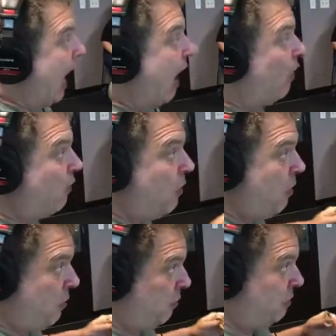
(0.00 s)
how
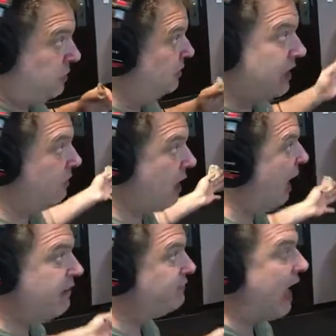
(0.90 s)

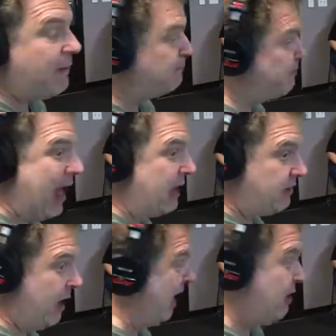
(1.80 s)
I've not met.